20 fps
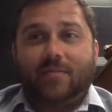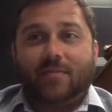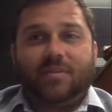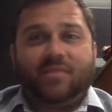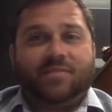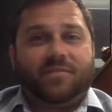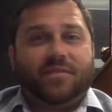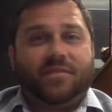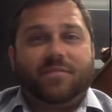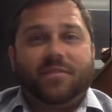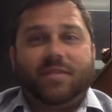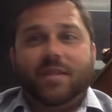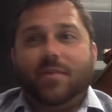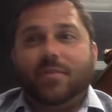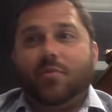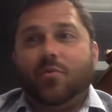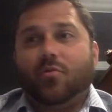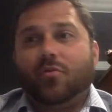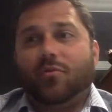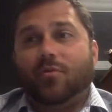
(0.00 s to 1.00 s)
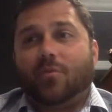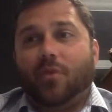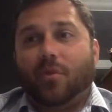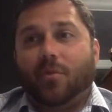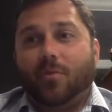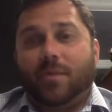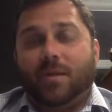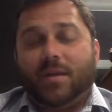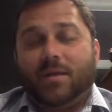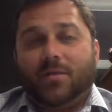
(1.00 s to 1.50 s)
He was the 15th
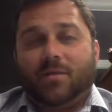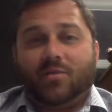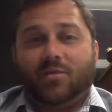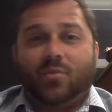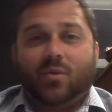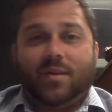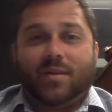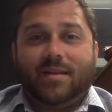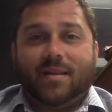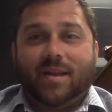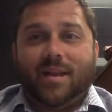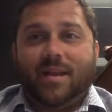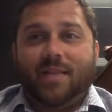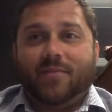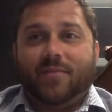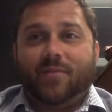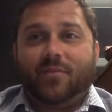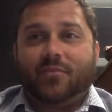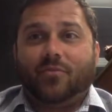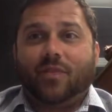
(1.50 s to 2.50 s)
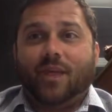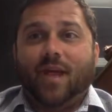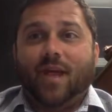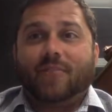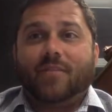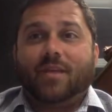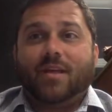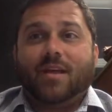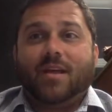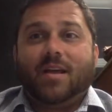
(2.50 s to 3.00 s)
overall pick in the 2010 NFL
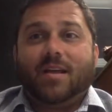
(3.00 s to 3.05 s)
Draft.